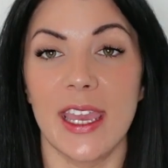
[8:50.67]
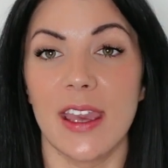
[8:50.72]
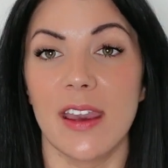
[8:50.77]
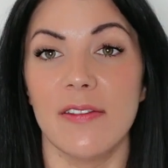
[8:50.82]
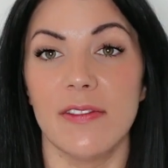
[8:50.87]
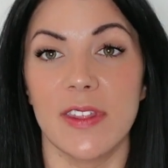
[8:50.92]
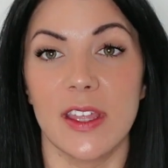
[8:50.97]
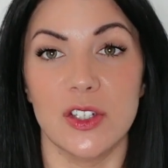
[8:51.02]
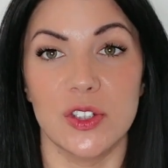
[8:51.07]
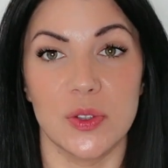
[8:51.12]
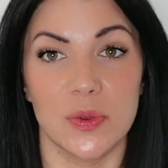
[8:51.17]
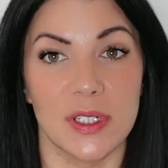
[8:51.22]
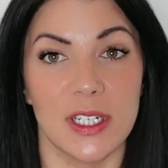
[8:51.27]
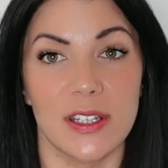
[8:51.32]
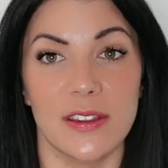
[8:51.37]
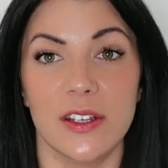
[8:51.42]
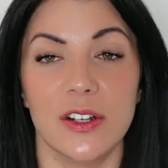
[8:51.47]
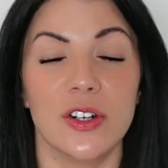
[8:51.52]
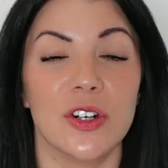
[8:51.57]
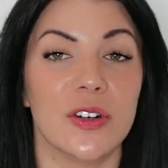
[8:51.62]
If they do
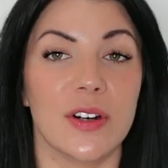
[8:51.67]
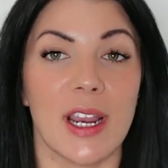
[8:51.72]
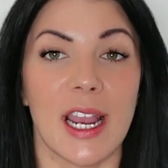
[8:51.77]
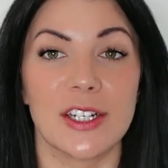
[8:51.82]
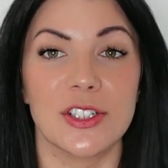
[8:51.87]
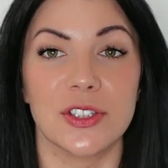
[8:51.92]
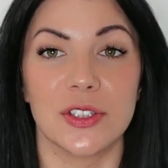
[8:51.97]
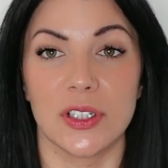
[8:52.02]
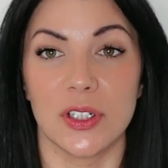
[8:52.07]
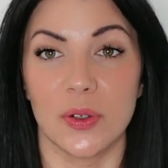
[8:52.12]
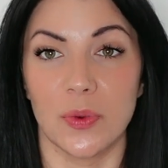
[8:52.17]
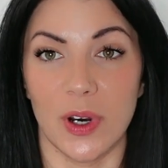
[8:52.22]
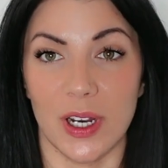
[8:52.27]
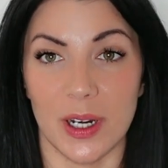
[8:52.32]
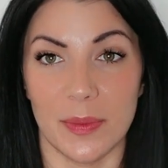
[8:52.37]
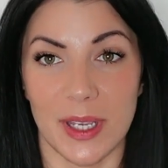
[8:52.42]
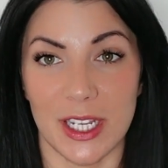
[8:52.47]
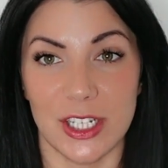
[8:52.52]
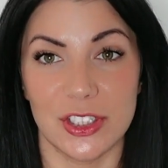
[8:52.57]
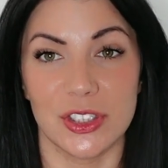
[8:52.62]
anything correct, you're going to want
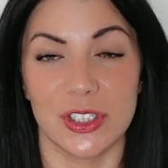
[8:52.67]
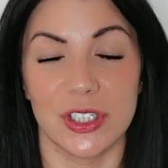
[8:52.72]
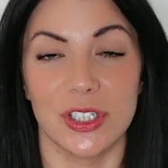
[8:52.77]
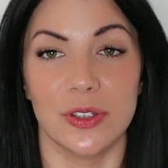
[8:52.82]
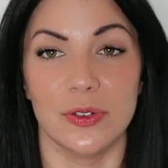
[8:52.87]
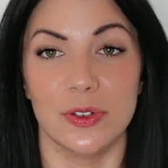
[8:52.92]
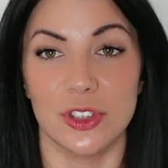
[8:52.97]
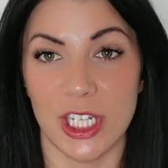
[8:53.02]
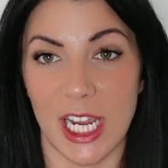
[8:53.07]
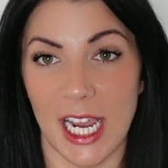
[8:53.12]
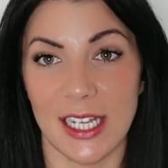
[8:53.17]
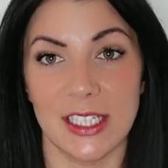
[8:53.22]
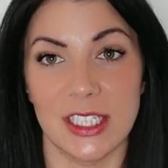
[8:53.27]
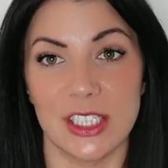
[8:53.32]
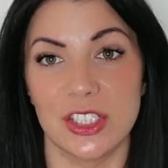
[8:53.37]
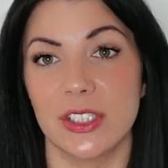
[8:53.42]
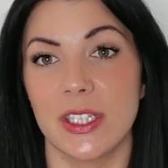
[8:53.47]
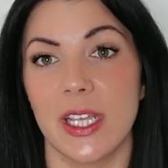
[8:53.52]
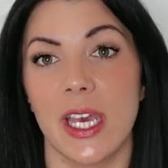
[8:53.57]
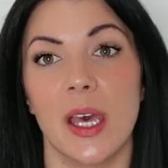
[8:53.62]
to make sure you
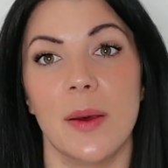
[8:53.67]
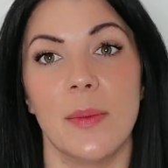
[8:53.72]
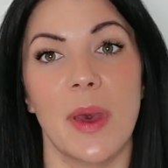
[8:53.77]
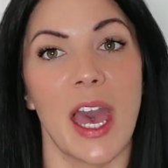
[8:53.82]
challenge them,